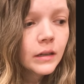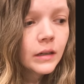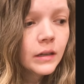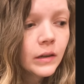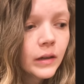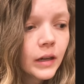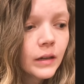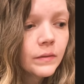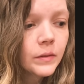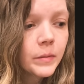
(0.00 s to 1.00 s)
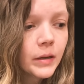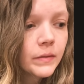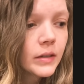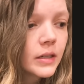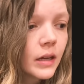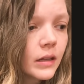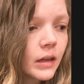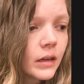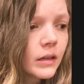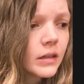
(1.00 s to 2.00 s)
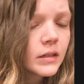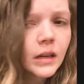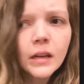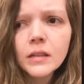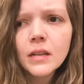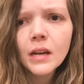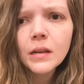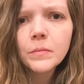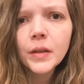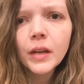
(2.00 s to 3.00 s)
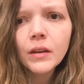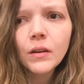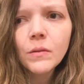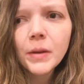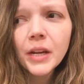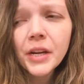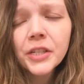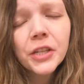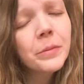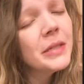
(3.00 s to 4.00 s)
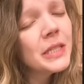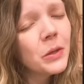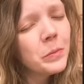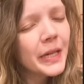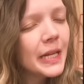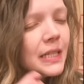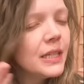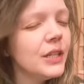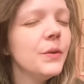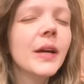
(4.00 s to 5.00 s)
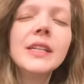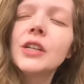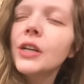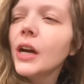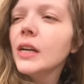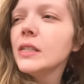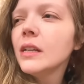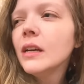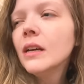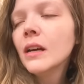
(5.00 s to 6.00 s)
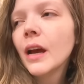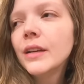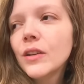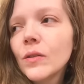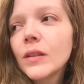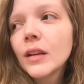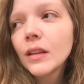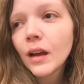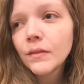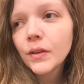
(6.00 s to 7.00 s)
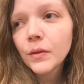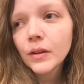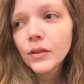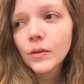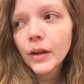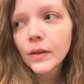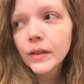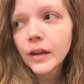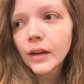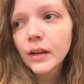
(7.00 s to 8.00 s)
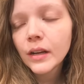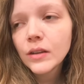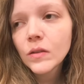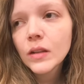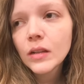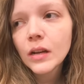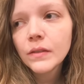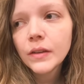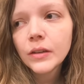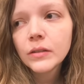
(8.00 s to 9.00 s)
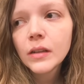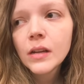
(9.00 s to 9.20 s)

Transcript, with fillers: you know, I kind of feel bad for saying that because, like, is that going to be like, oh my gosh, I'm so blessed and you guys are not? I know that a lot of you are alone out there, and I know that a lot of you